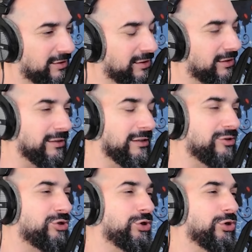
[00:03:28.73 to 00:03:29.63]

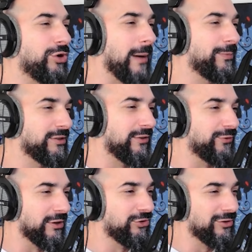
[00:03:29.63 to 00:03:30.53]
needs to look up the
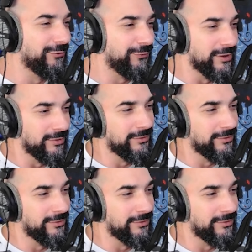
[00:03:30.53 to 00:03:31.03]
definition of fun.